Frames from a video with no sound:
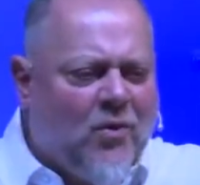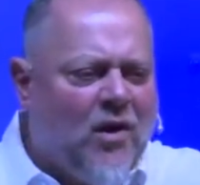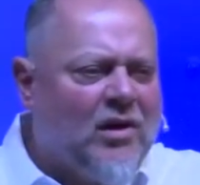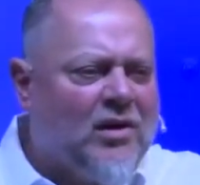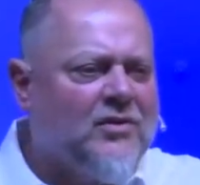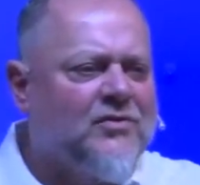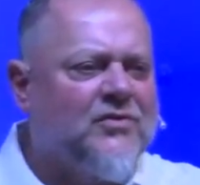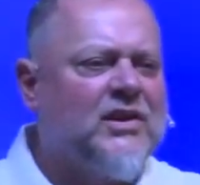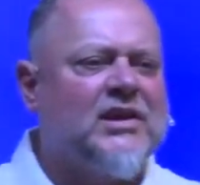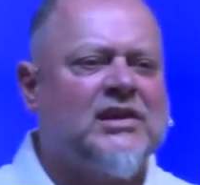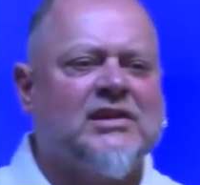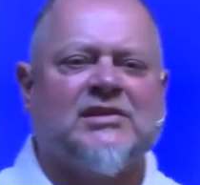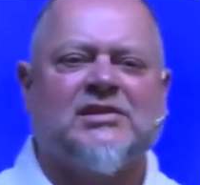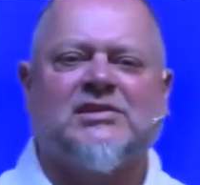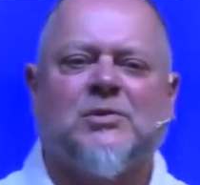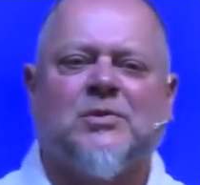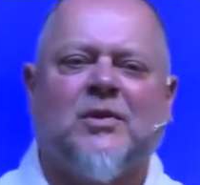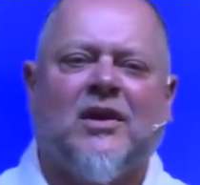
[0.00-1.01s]
all of this,
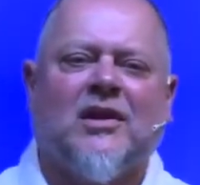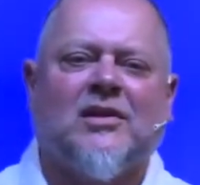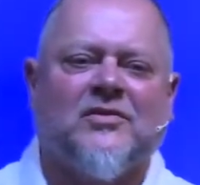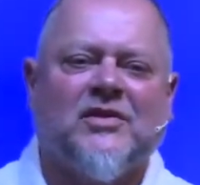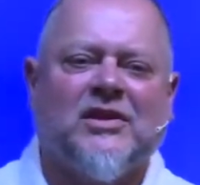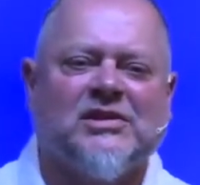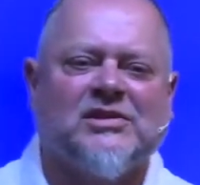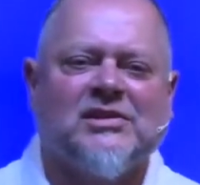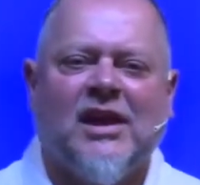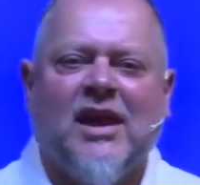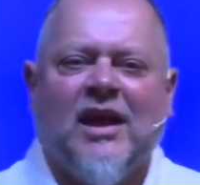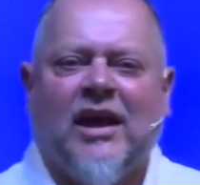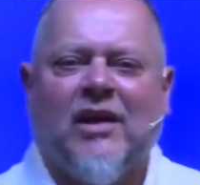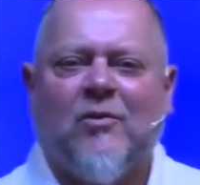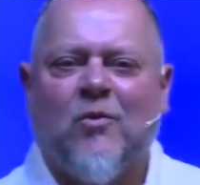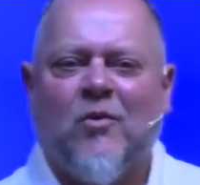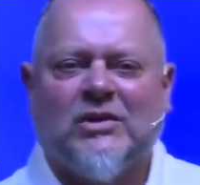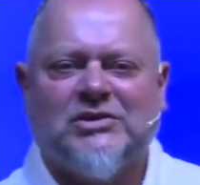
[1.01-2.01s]
through all of this, I
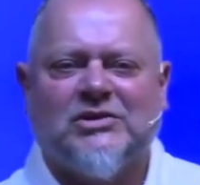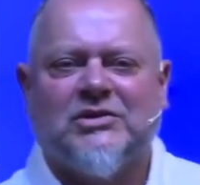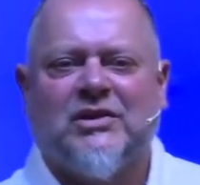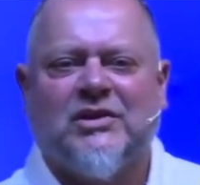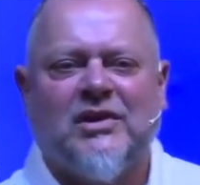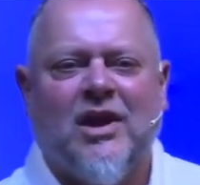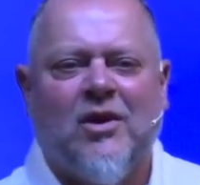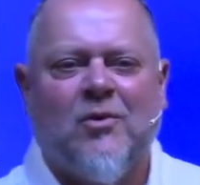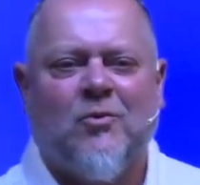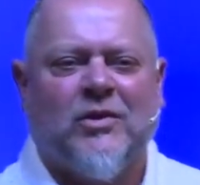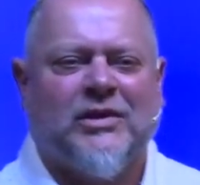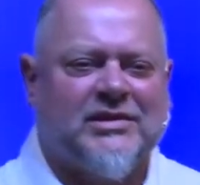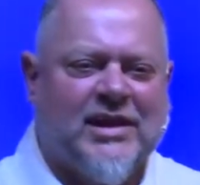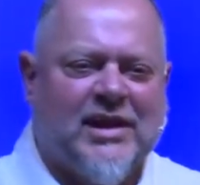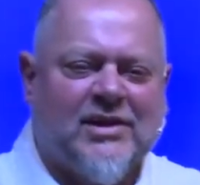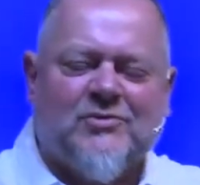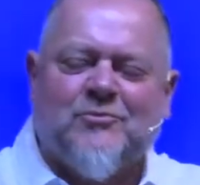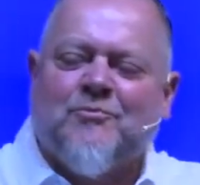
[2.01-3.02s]
want you to know it
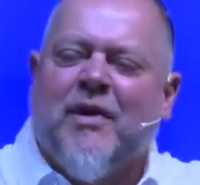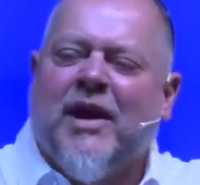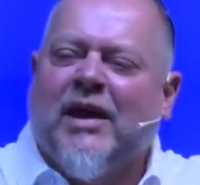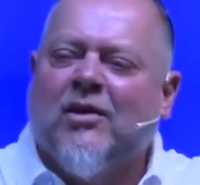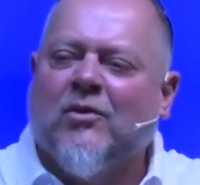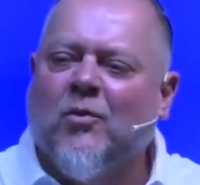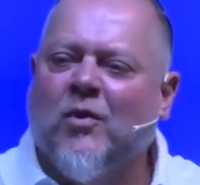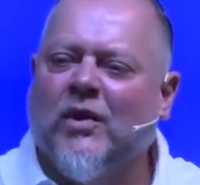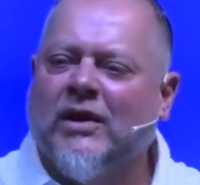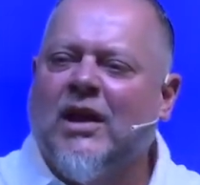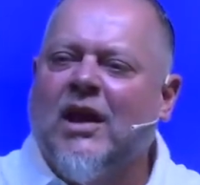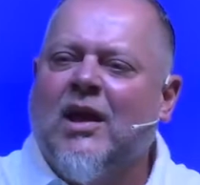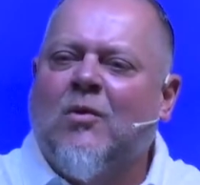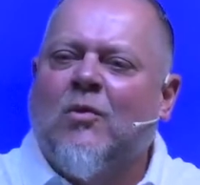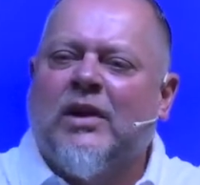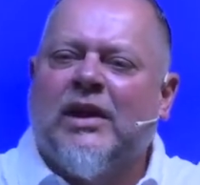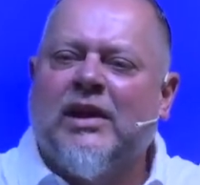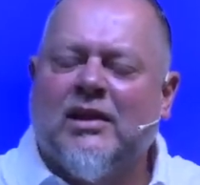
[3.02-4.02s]
doesn't matter what,
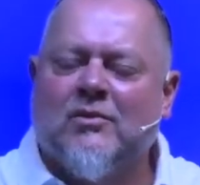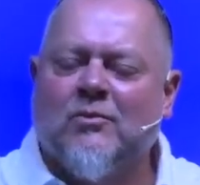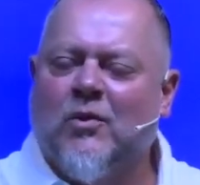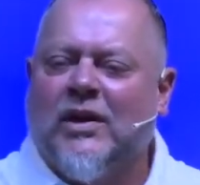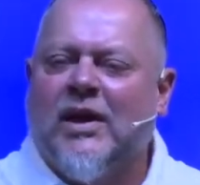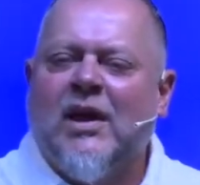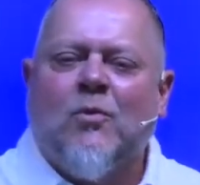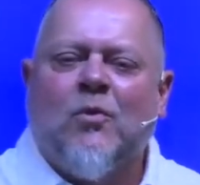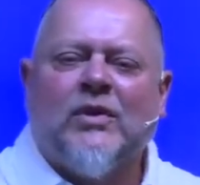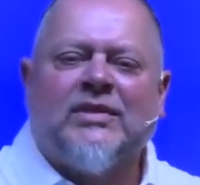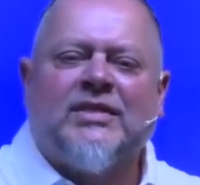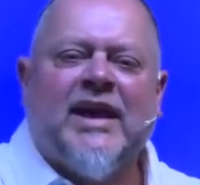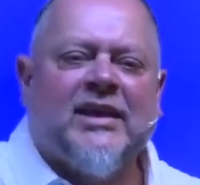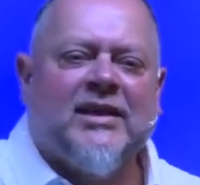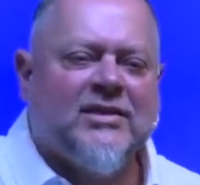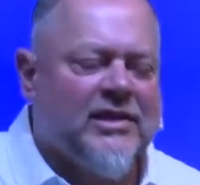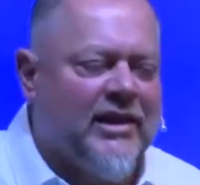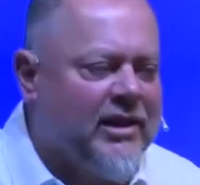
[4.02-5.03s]
what, what, what they
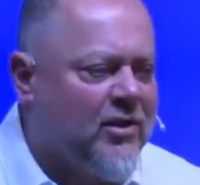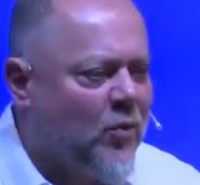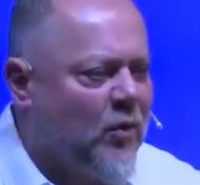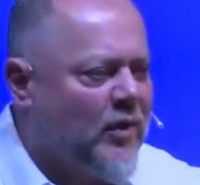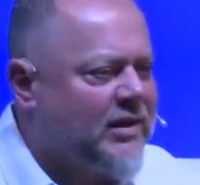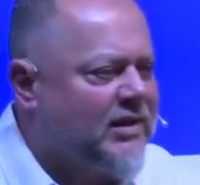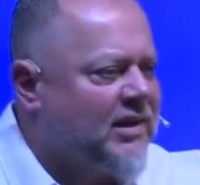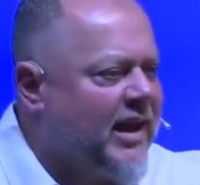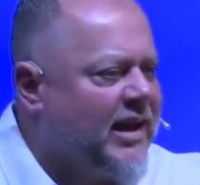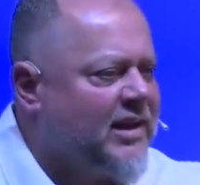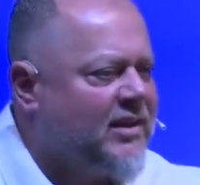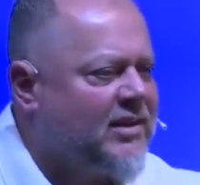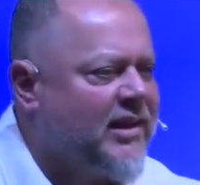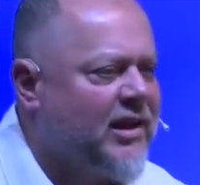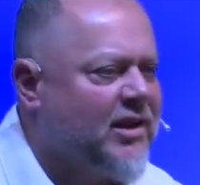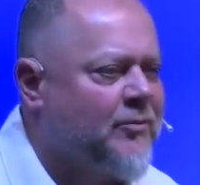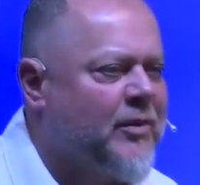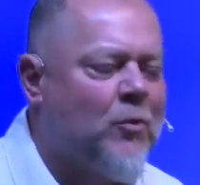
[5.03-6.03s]
think or what they
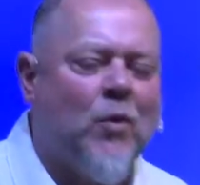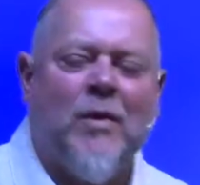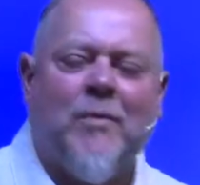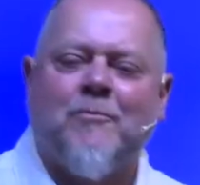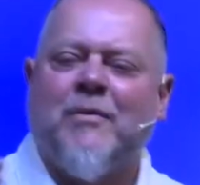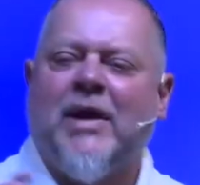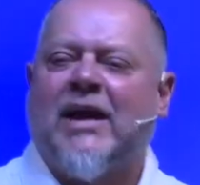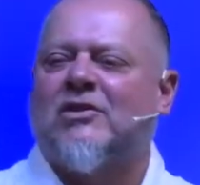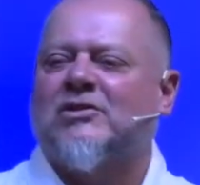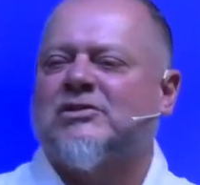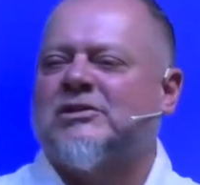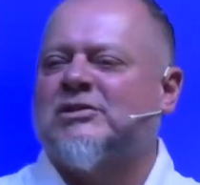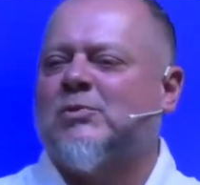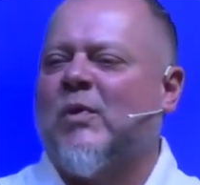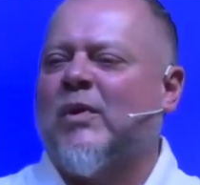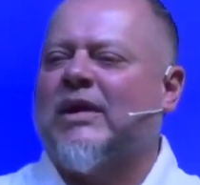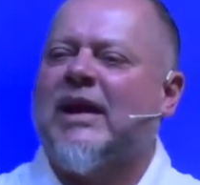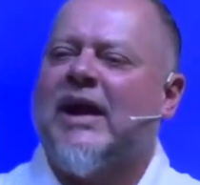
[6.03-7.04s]
think of it. What matters is
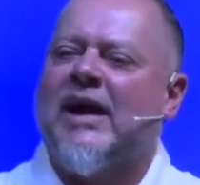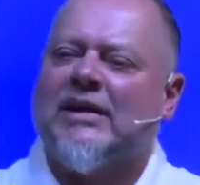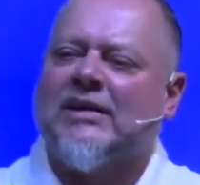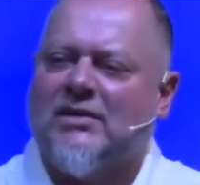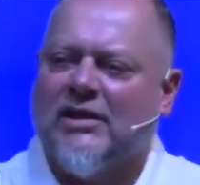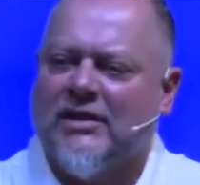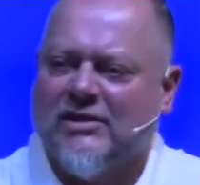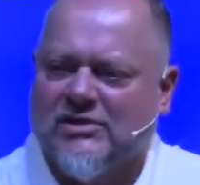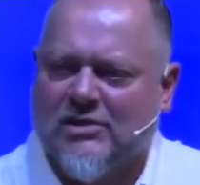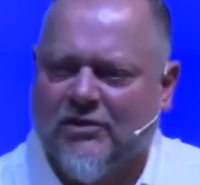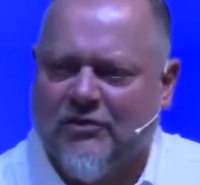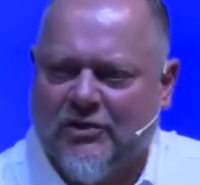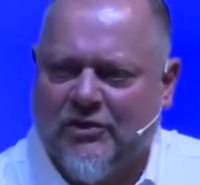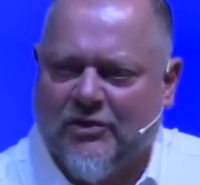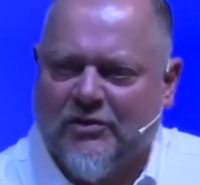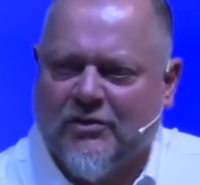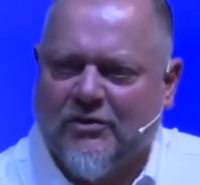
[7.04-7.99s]
what God thinks of you